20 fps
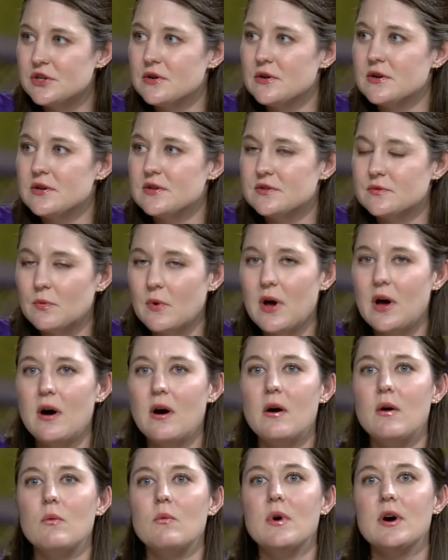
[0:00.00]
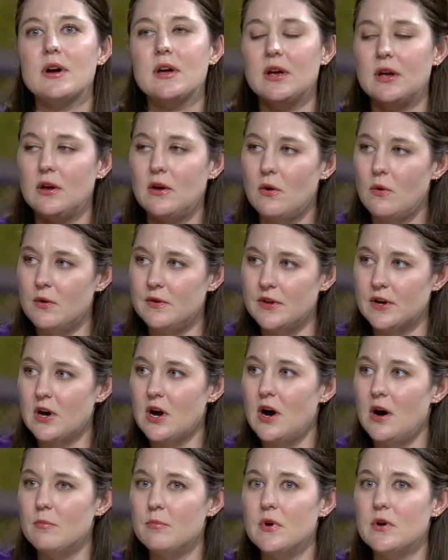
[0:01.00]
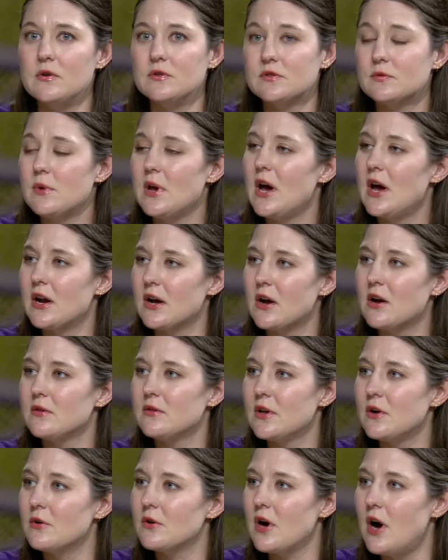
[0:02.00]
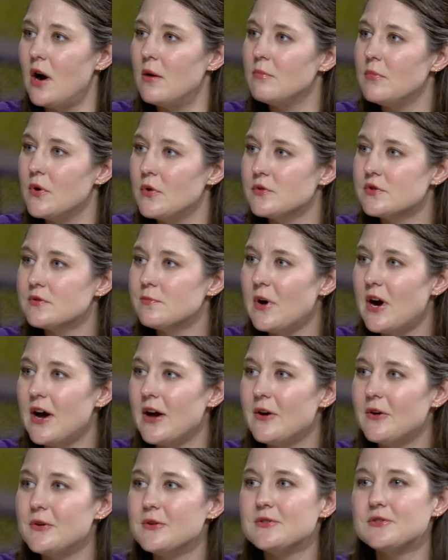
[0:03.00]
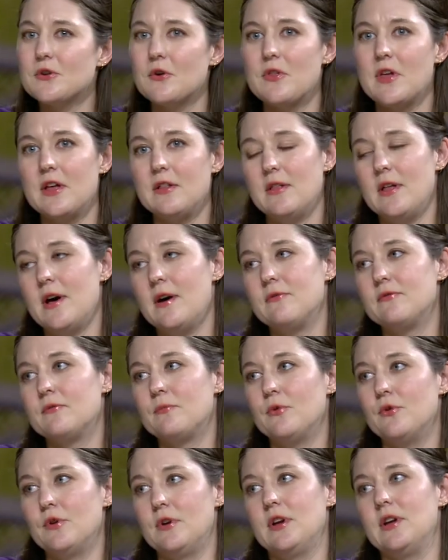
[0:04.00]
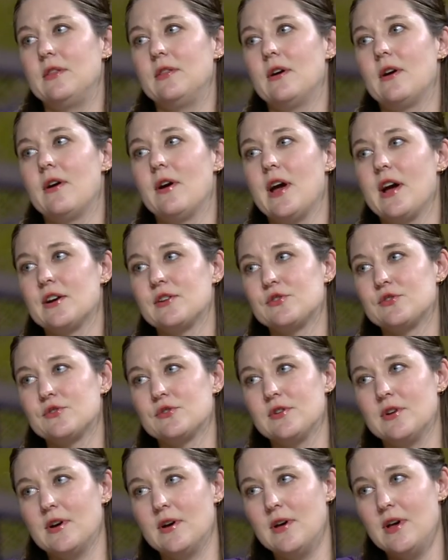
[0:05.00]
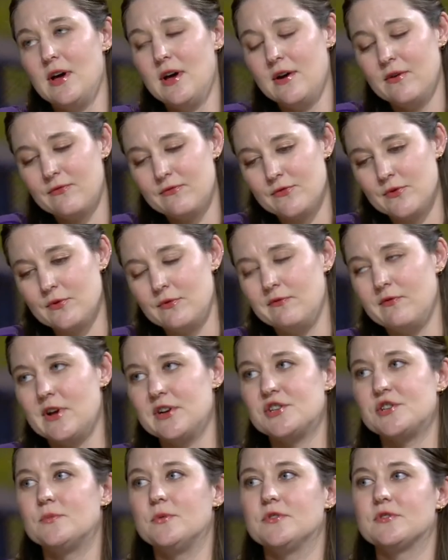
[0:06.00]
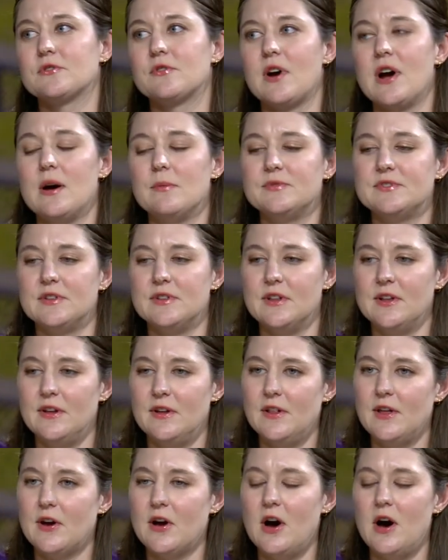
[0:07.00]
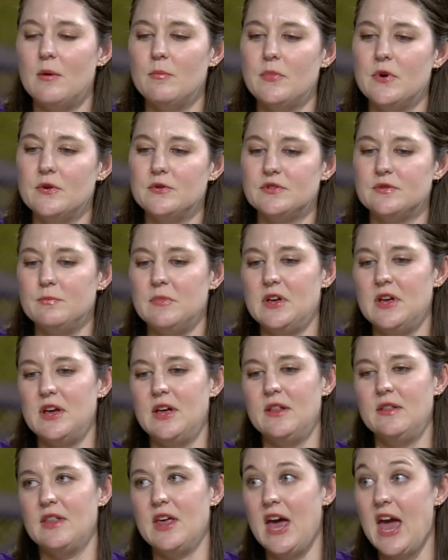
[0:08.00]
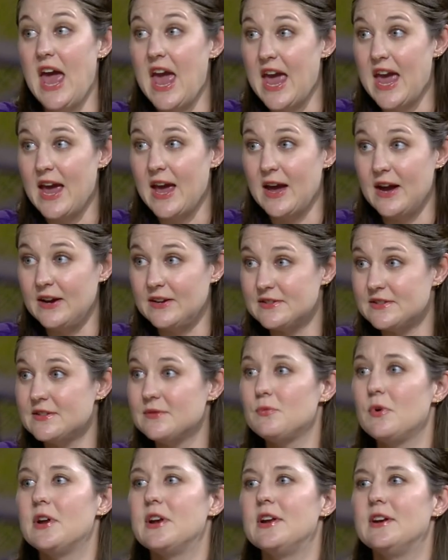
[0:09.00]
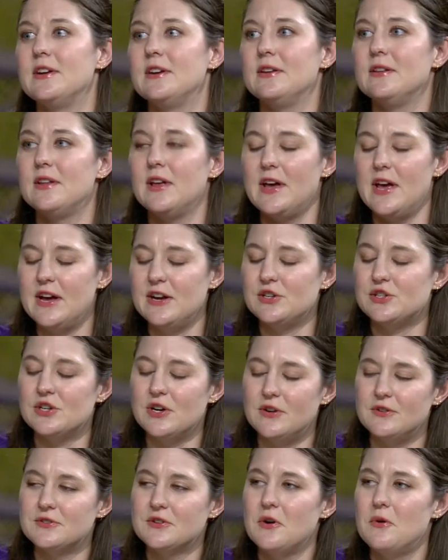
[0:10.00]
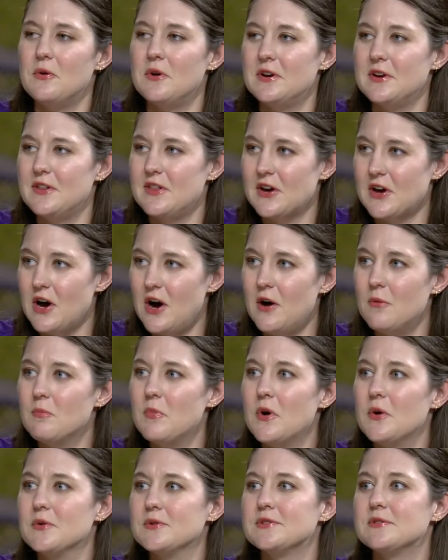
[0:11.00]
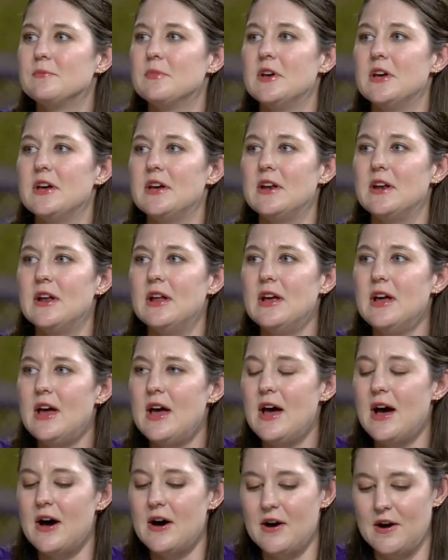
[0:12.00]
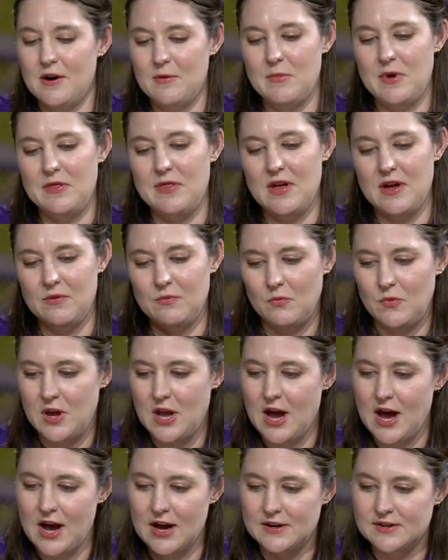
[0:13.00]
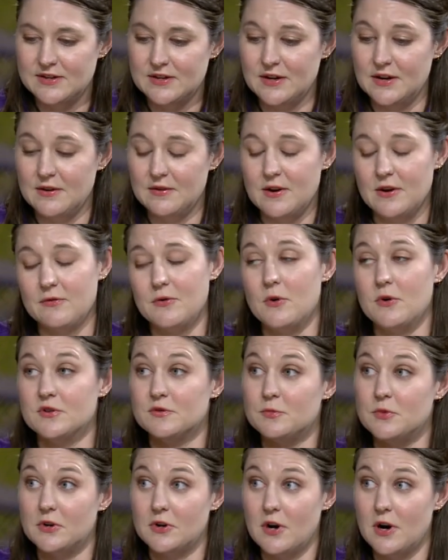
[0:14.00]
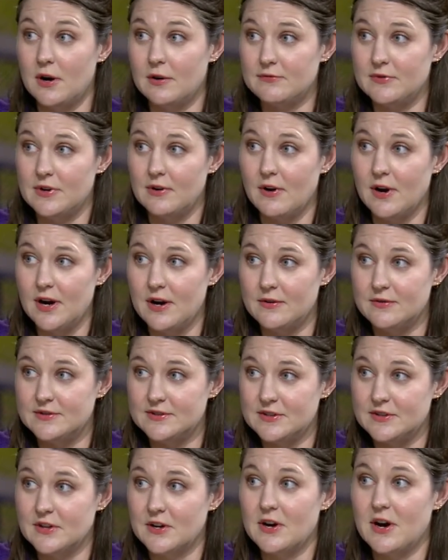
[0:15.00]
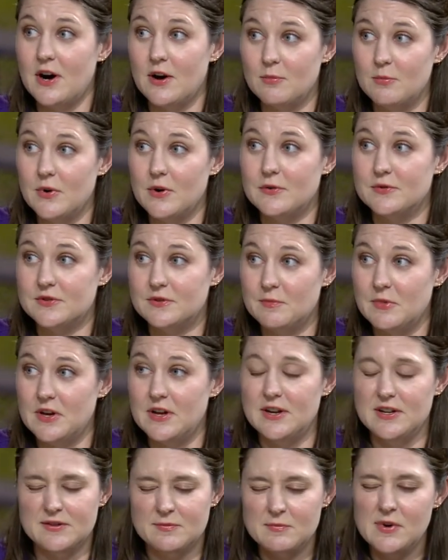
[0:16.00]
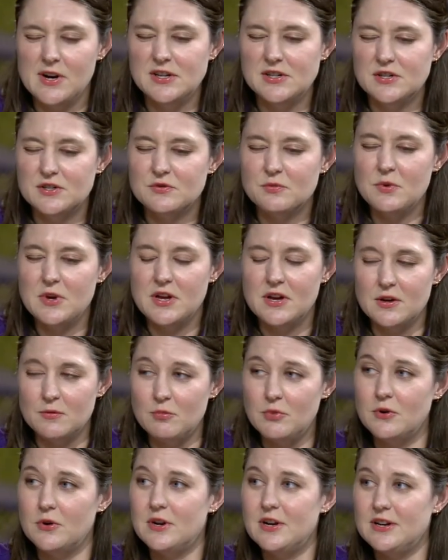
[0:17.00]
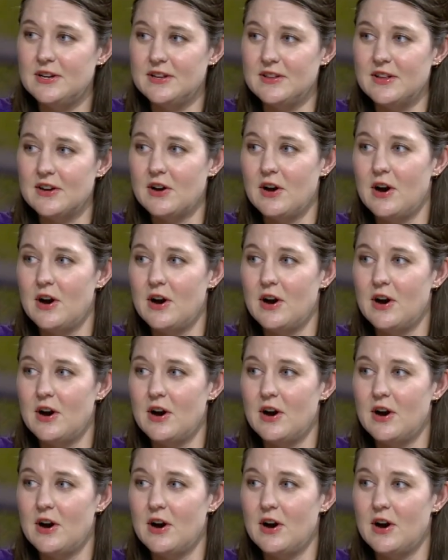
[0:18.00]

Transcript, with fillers: year as well. What can mm -hmm. go in the compost? We had a little compost pile, so they loved putting their extra fruit and vegetable scraps in the, the mm -hmm. compost bin. The eggs went in, the eggshells go into the compost bin. Um, and then we had to, of course, put coffee grounds in the compost bin. As much as we could put into the